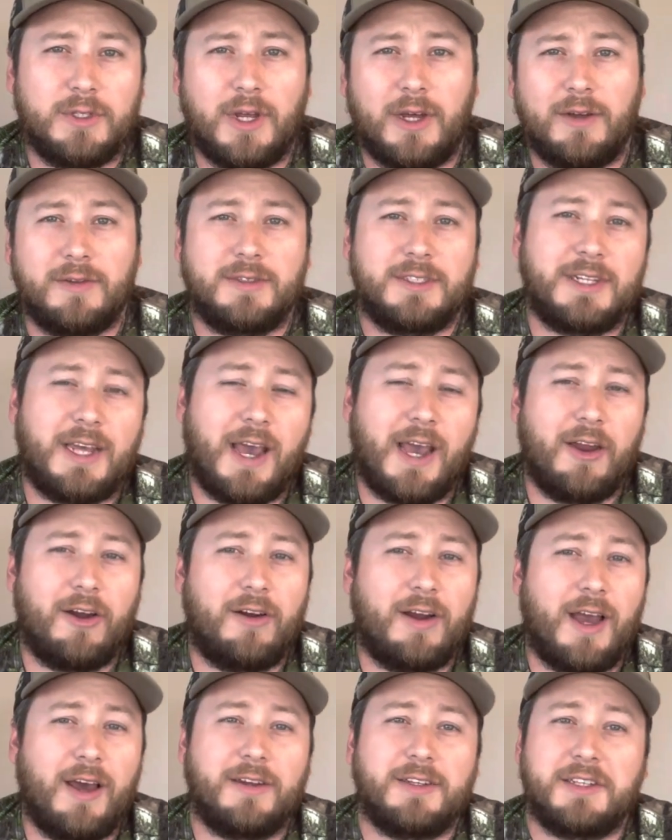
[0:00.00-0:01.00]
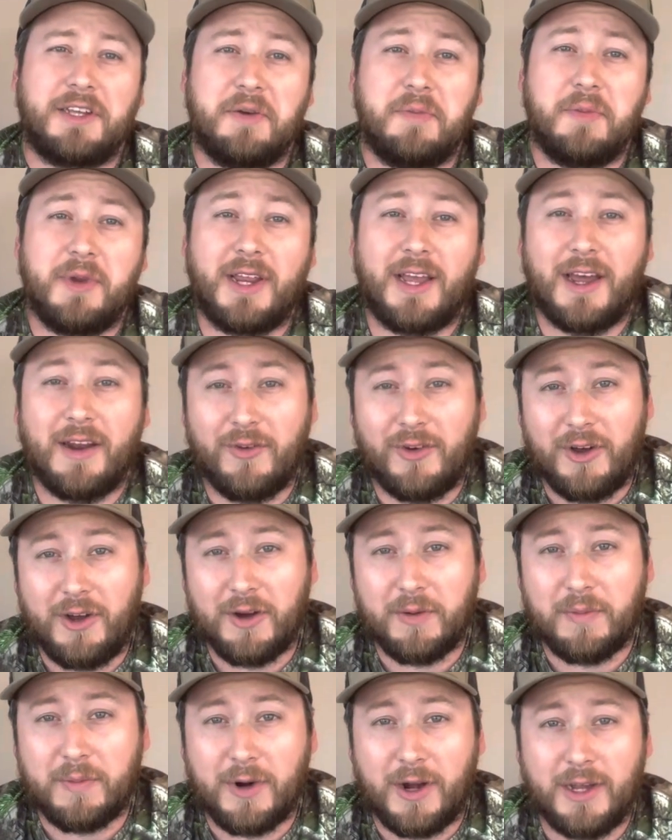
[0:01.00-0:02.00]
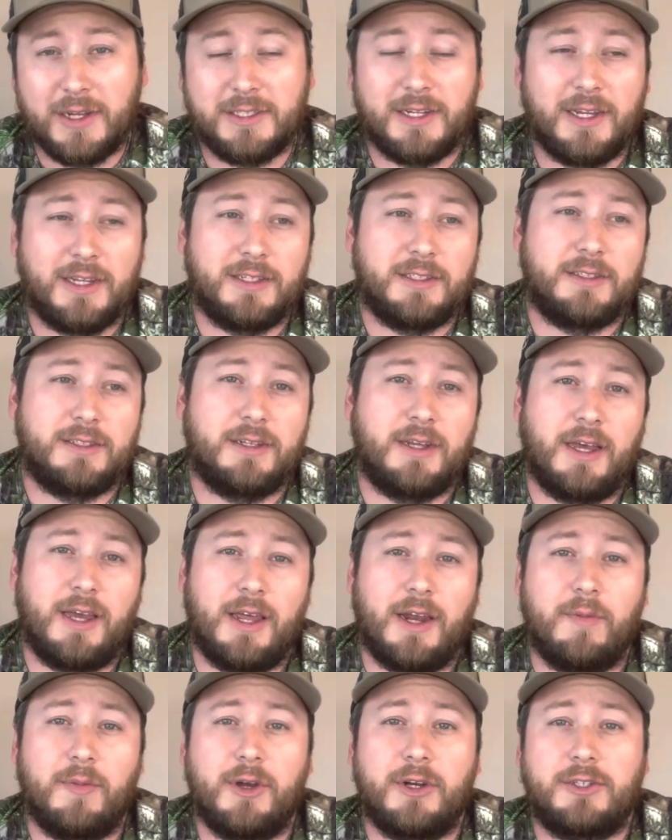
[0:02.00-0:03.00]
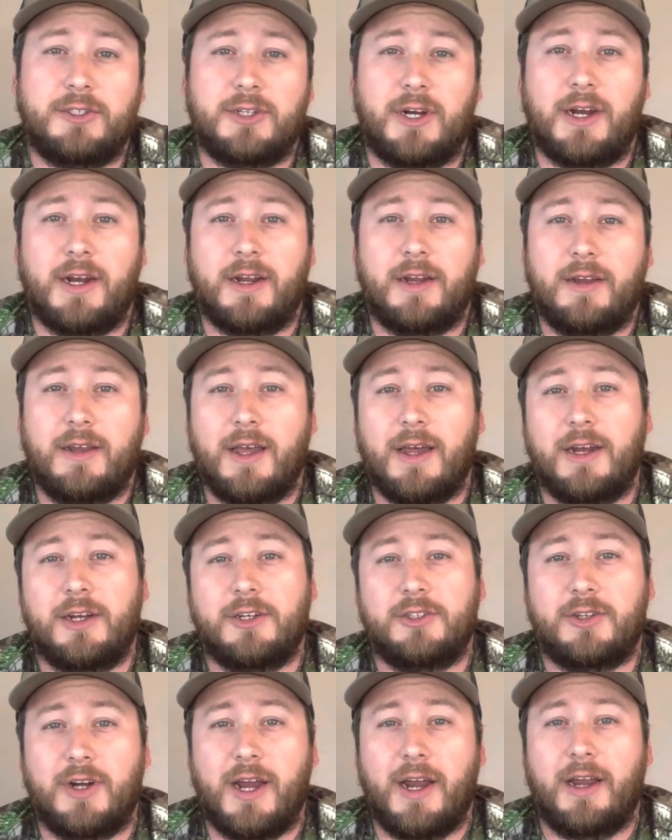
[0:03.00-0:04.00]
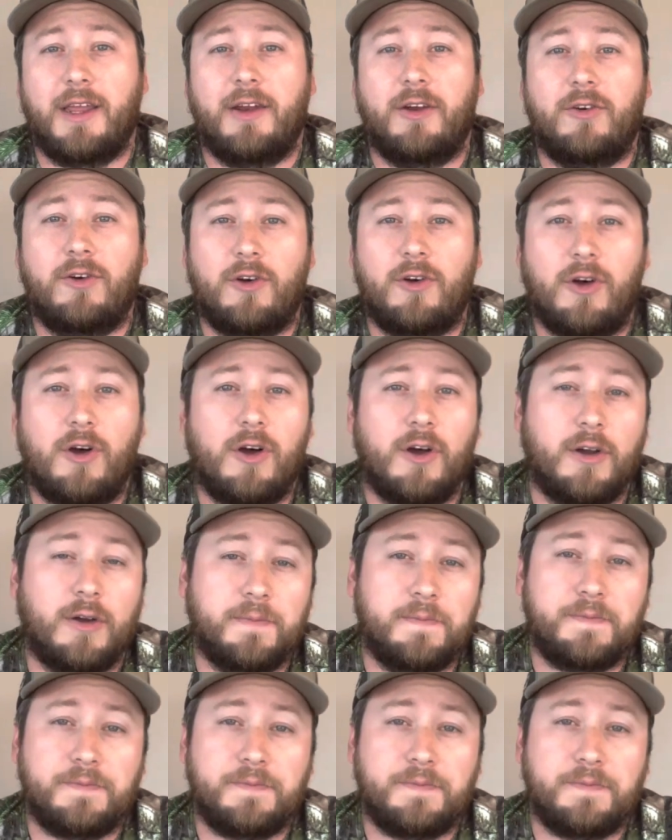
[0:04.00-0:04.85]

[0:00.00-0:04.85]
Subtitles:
I'll scatter it out. It's gonna be kind of a long process, and I'm gonna try to kind of track it along